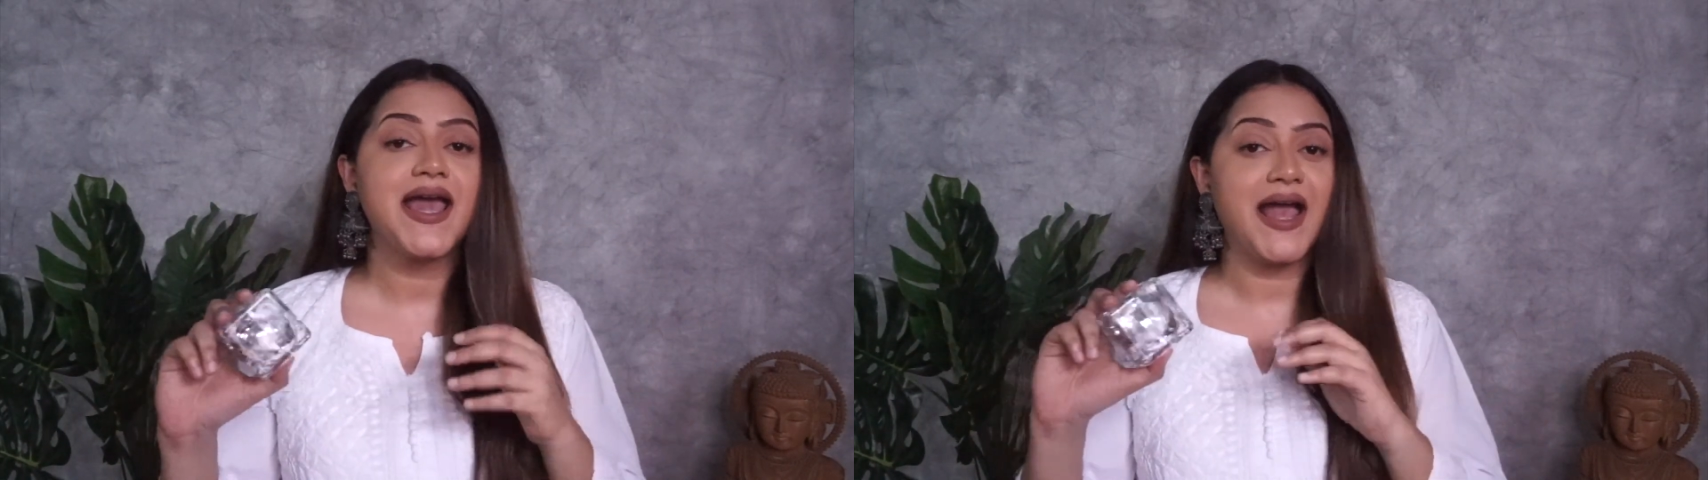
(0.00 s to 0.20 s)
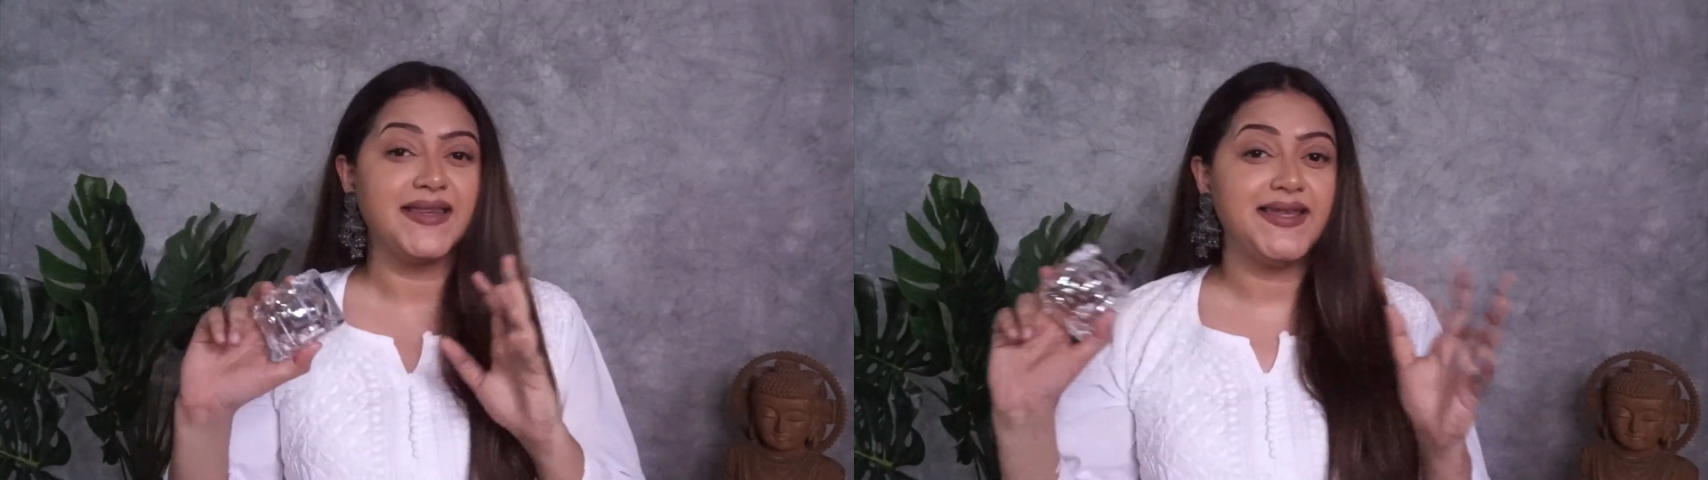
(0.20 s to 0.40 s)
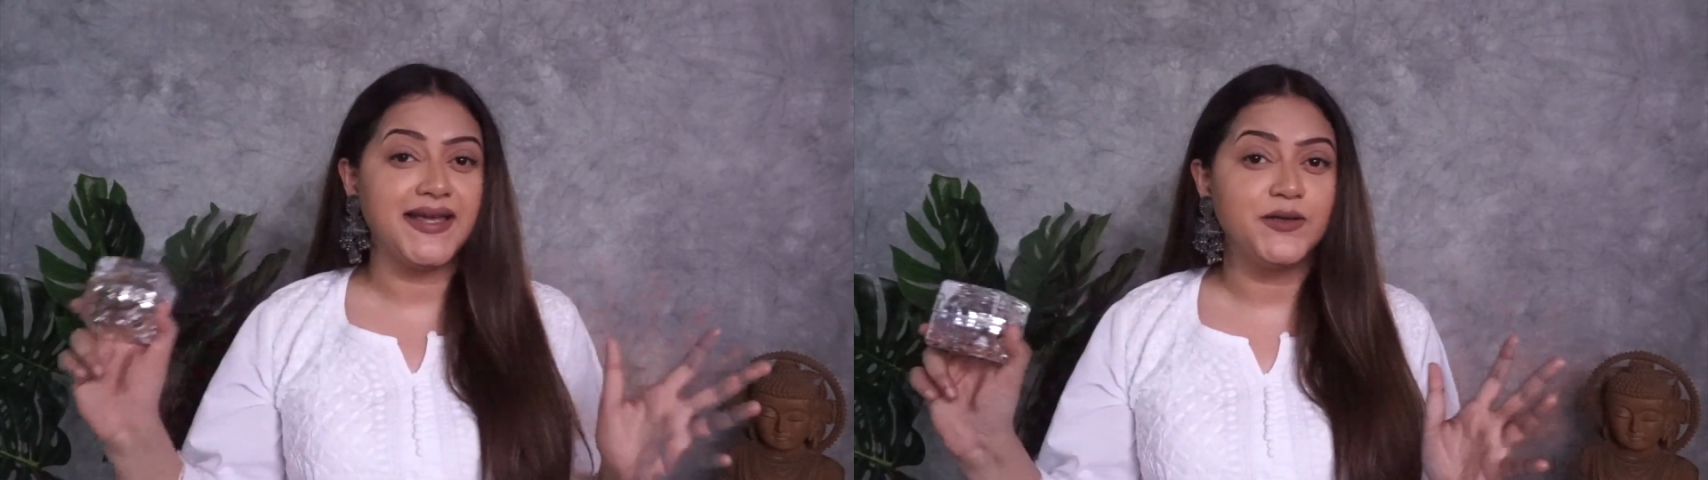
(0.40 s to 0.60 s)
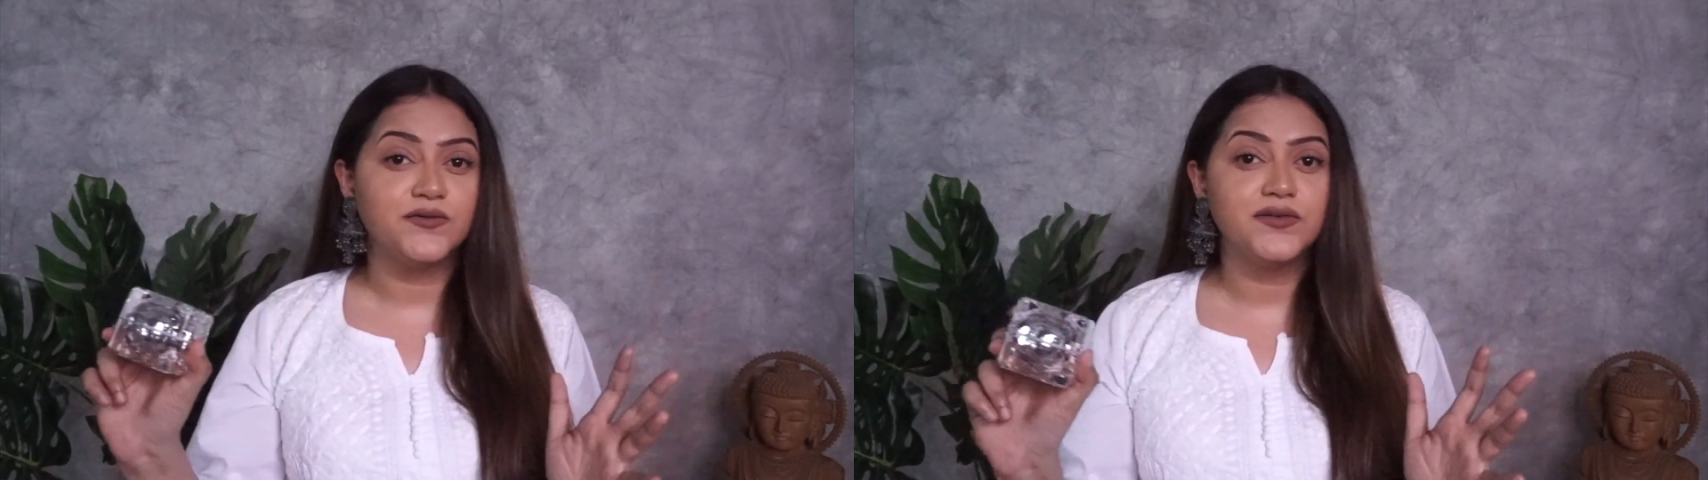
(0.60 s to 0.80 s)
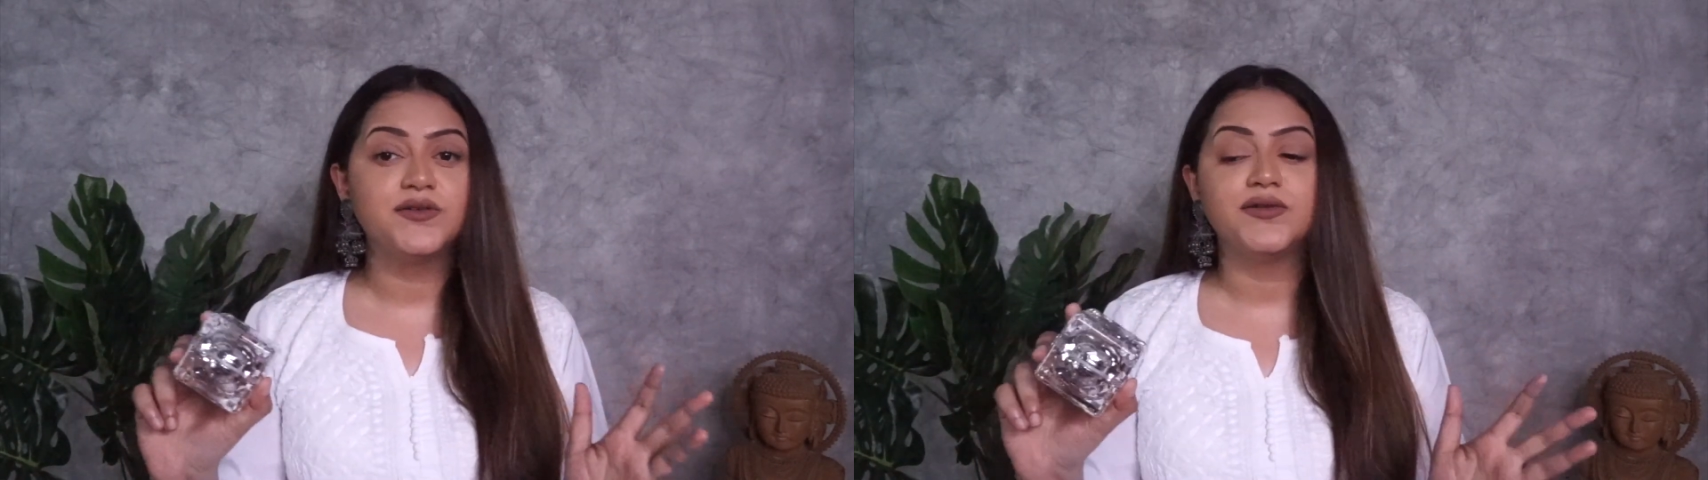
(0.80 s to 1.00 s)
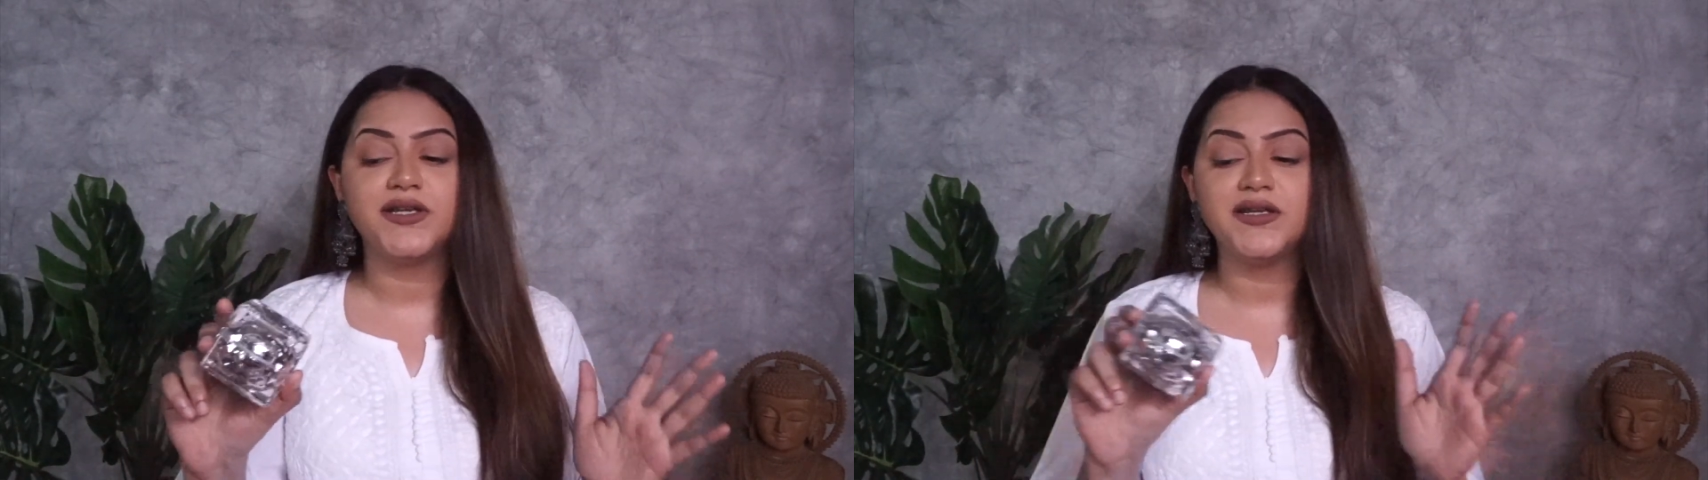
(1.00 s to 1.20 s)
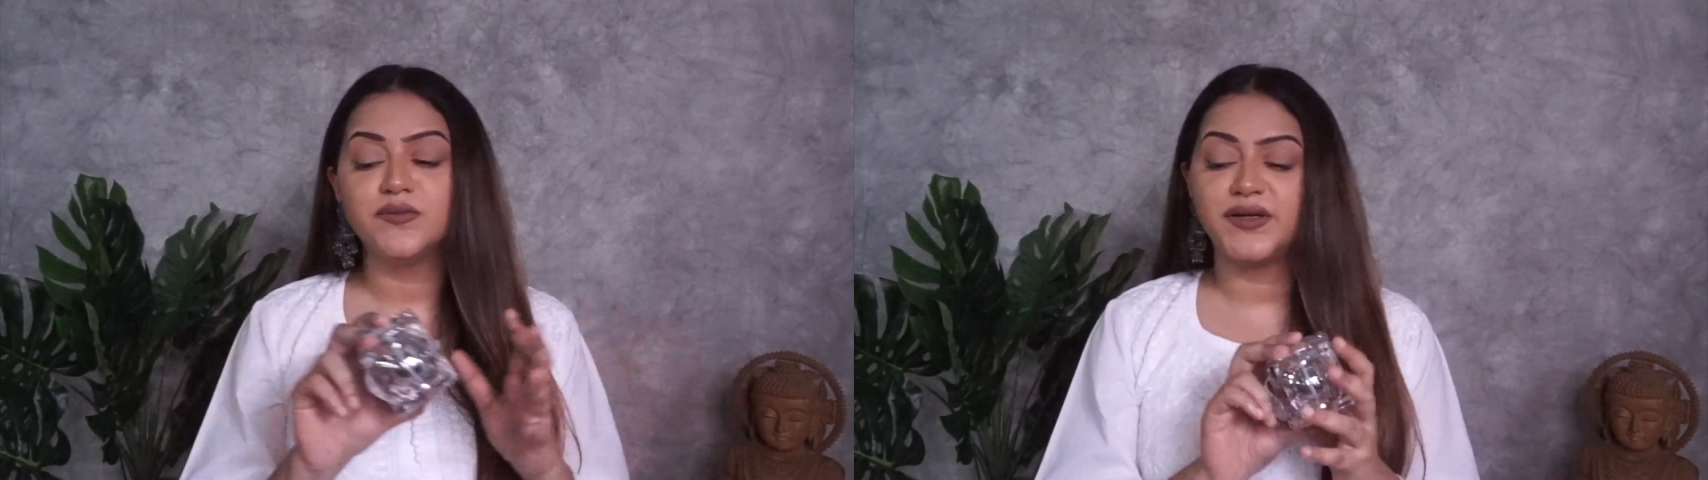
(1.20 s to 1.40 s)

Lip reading: at the end of the routine,